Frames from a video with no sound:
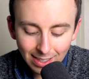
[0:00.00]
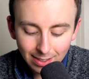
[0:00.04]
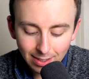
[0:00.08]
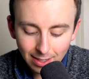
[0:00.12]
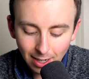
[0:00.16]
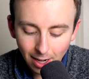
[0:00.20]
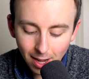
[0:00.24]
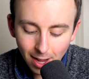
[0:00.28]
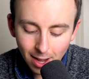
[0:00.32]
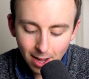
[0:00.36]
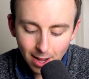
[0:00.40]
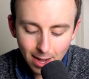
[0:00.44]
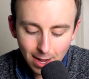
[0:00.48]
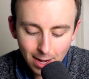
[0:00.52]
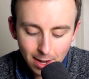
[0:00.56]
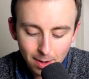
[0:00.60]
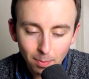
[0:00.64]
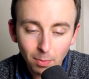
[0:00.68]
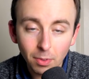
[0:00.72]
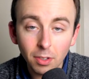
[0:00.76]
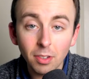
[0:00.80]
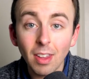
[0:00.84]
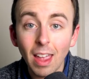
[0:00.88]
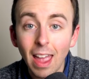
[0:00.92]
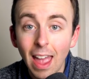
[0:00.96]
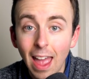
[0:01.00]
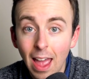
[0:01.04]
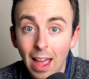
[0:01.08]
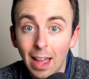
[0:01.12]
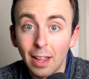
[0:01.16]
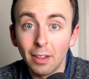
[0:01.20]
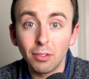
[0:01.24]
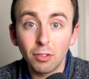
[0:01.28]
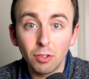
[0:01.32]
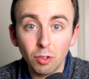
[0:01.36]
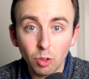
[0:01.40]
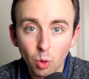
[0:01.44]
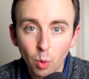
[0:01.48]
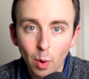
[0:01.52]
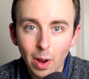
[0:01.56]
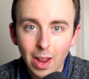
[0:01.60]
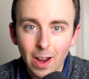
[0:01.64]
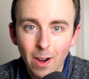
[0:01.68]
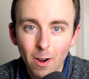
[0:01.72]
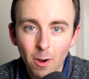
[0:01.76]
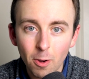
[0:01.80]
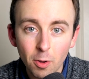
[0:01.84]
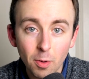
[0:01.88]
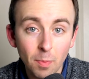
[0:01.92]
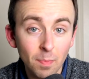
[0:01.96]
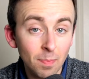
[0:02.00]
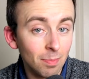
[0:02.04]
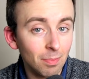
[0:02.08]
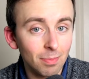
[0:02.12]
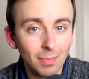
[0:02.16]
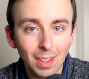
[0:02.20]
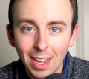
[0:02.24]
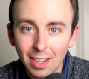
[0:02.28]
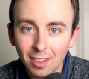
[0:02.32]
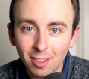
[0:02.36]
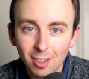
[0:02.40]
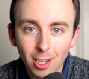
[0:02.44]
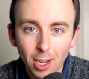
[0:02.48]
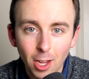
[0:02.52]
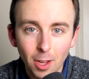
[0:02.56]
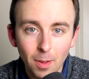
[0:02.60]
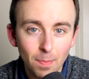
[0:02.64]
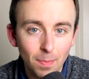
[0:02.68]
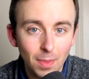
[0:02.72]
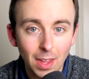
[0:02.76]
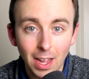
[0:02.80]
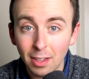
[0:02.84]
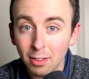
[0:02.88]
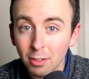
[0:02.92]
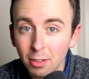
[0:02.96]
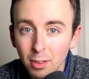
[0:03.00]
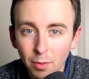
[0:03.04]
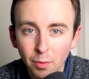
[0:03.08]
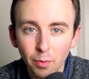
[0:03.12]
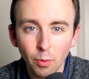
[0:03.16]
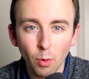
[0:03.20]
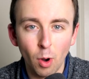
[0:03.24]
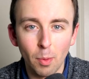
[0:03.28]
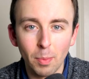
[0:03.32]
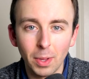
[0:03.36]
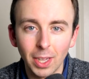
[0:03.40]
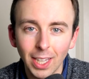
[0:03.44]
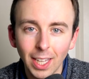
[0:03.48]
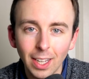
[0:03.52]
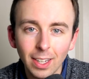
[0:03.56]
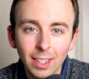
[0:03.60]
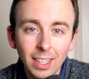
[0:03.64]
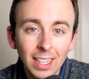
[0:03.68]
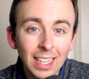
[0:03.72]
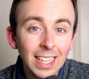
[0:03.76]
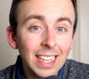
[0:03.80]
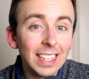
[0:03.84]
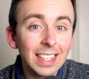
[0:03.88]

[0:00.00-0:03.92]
times s squared. That's it. That's the formula.